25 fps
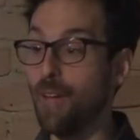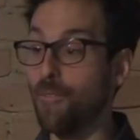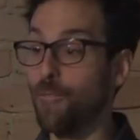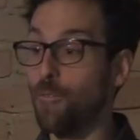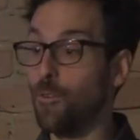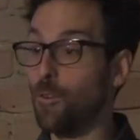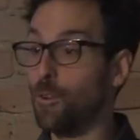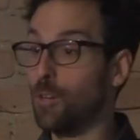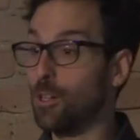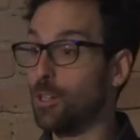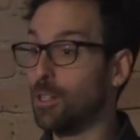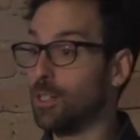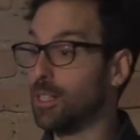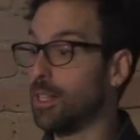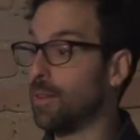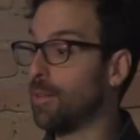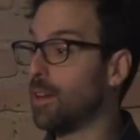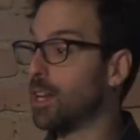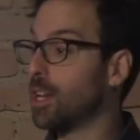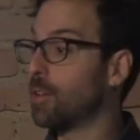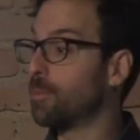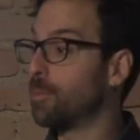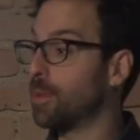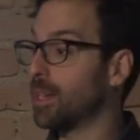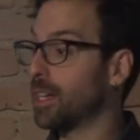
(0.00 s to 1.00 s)
for
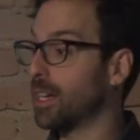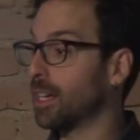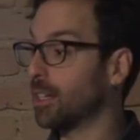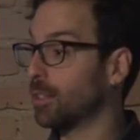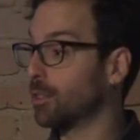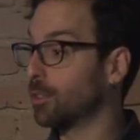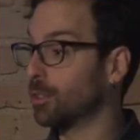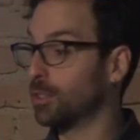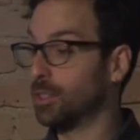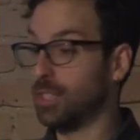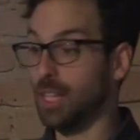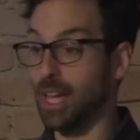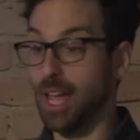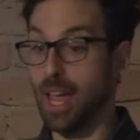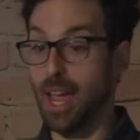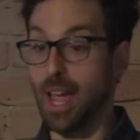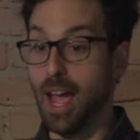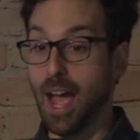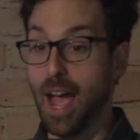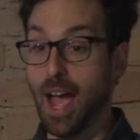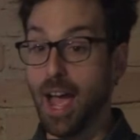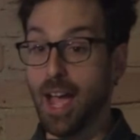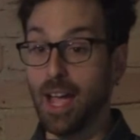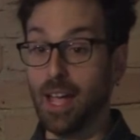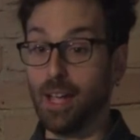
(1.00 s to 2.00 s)
developing a good
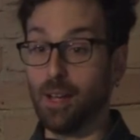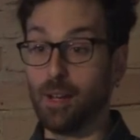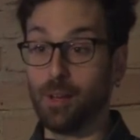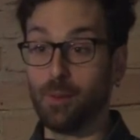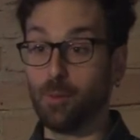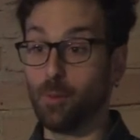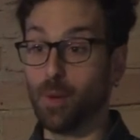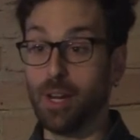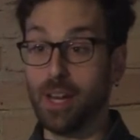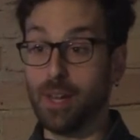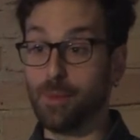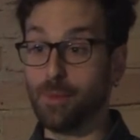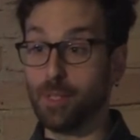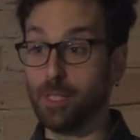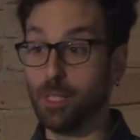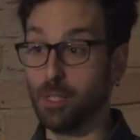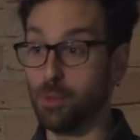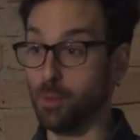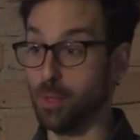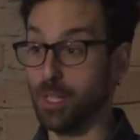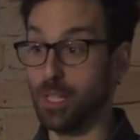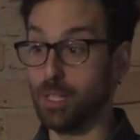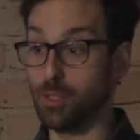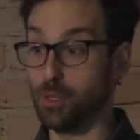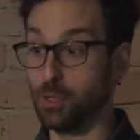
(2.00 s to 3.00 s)
AI, whatever you
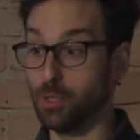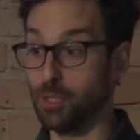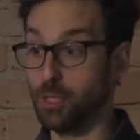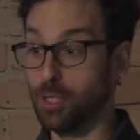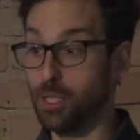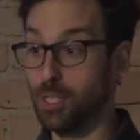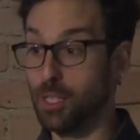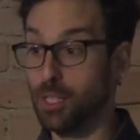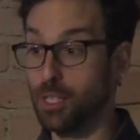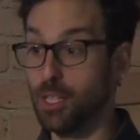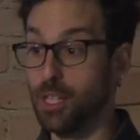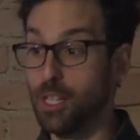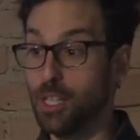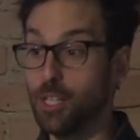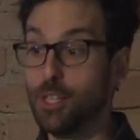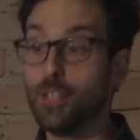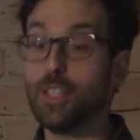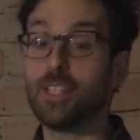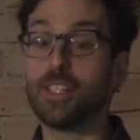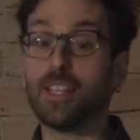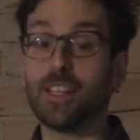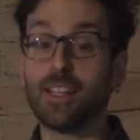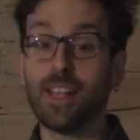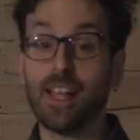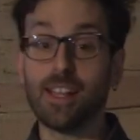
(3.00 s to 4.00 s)
want to do, you
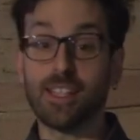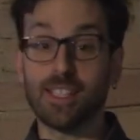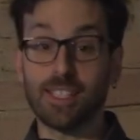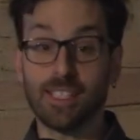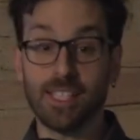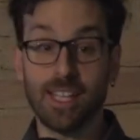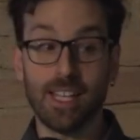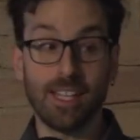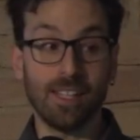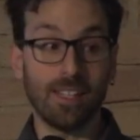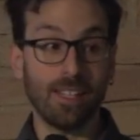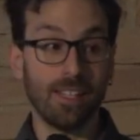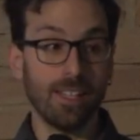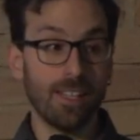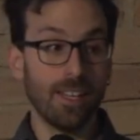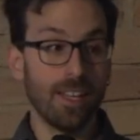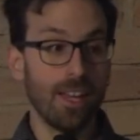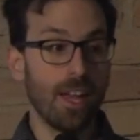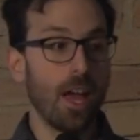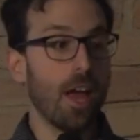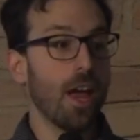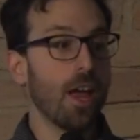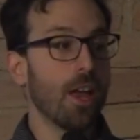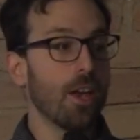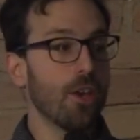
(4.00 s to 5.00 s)
need a data set.
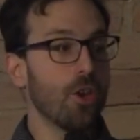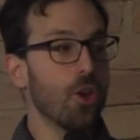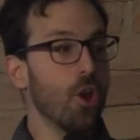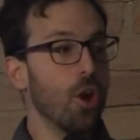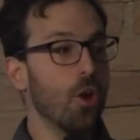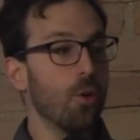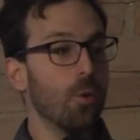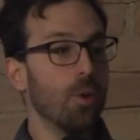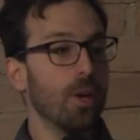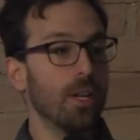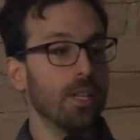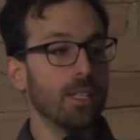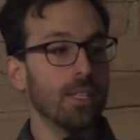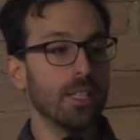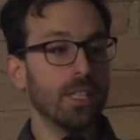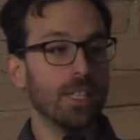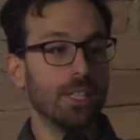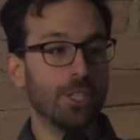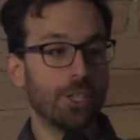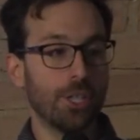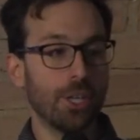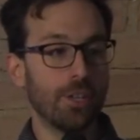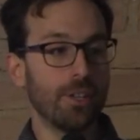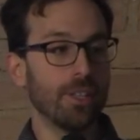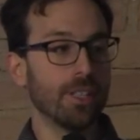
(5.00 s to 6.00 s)
No one is
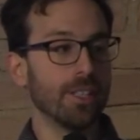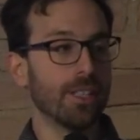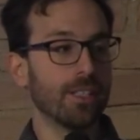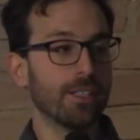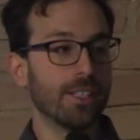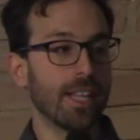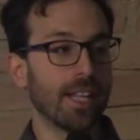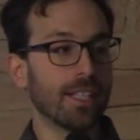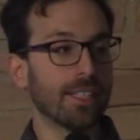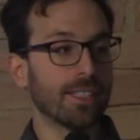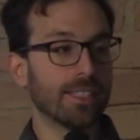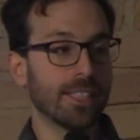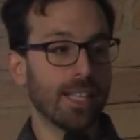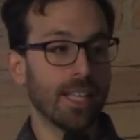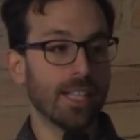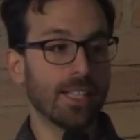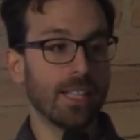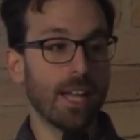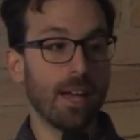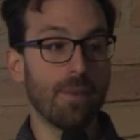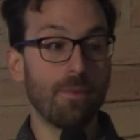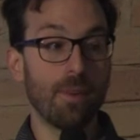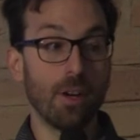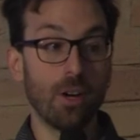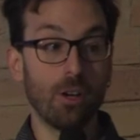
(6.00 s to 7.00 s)
sharing their data set
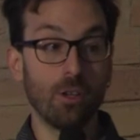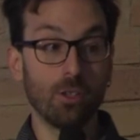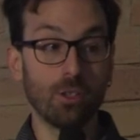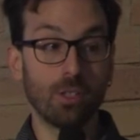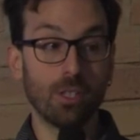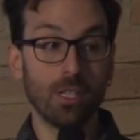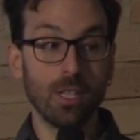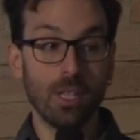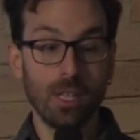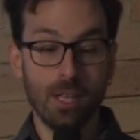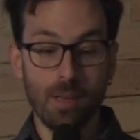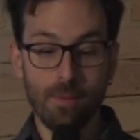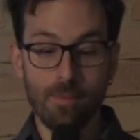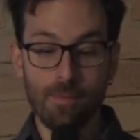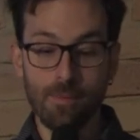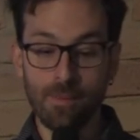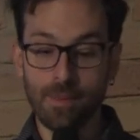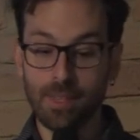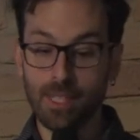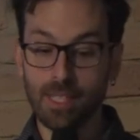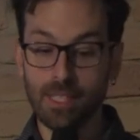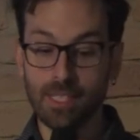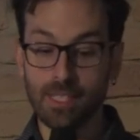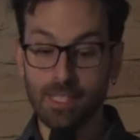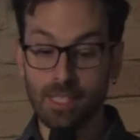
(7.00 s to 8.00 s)
about
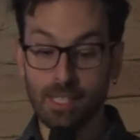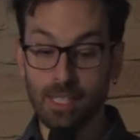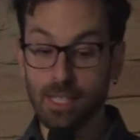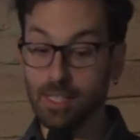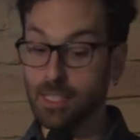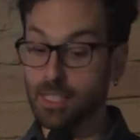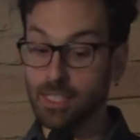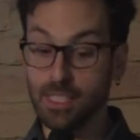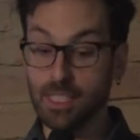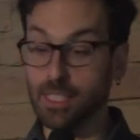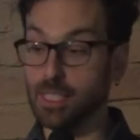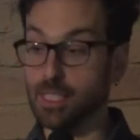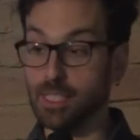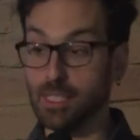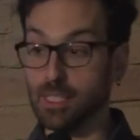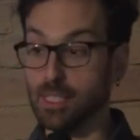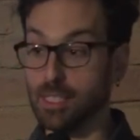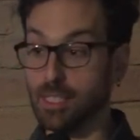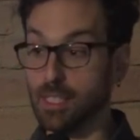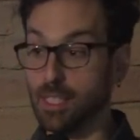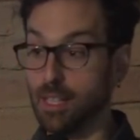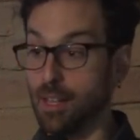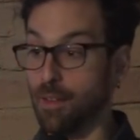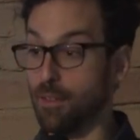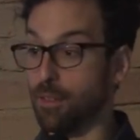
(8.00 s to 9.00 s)
the diseases,
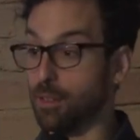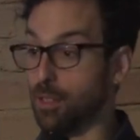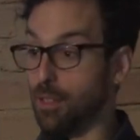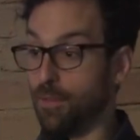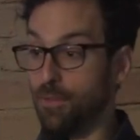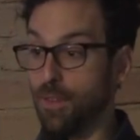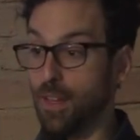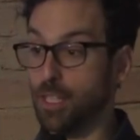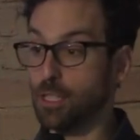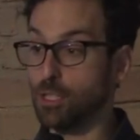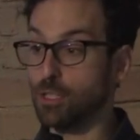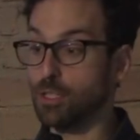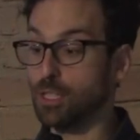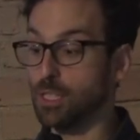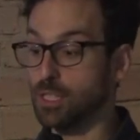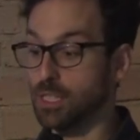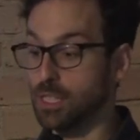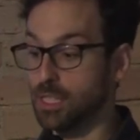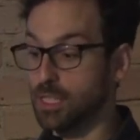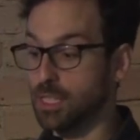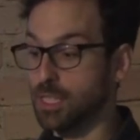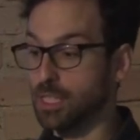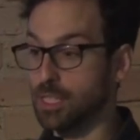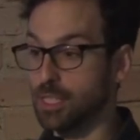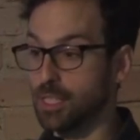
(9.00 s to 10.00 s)
about infection
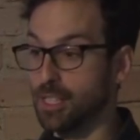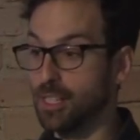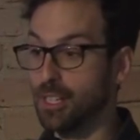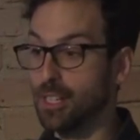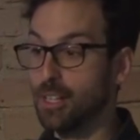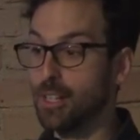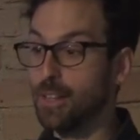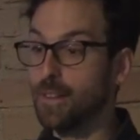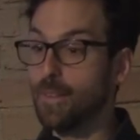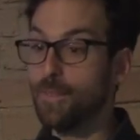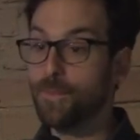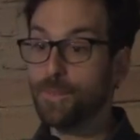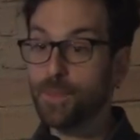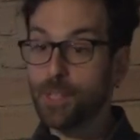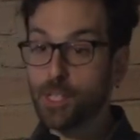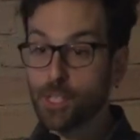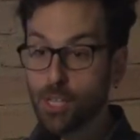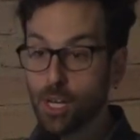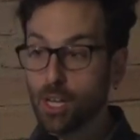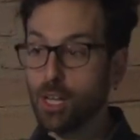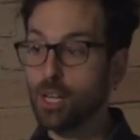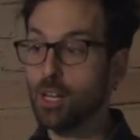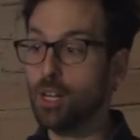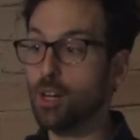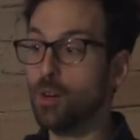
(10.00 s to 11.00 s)
diseases.
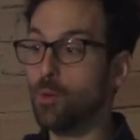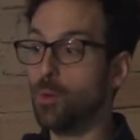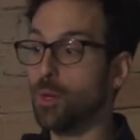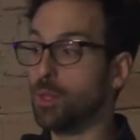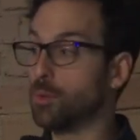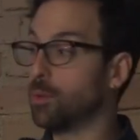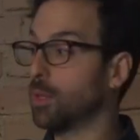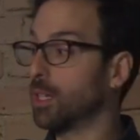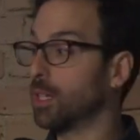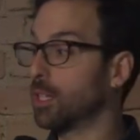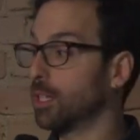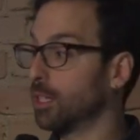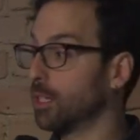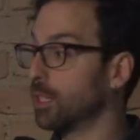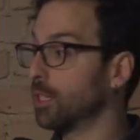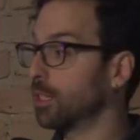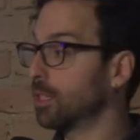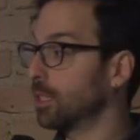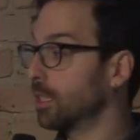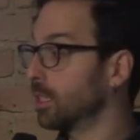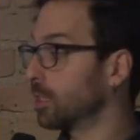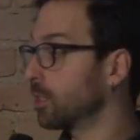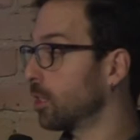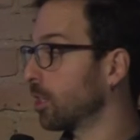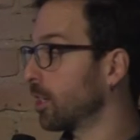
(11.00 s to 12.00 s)
So what we thought
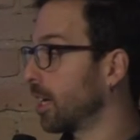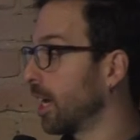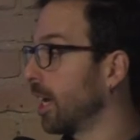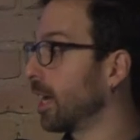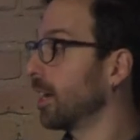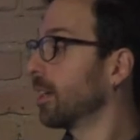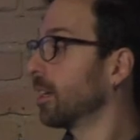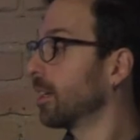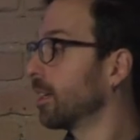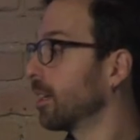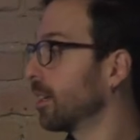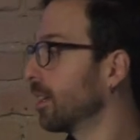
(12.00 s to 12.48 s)
is, okay,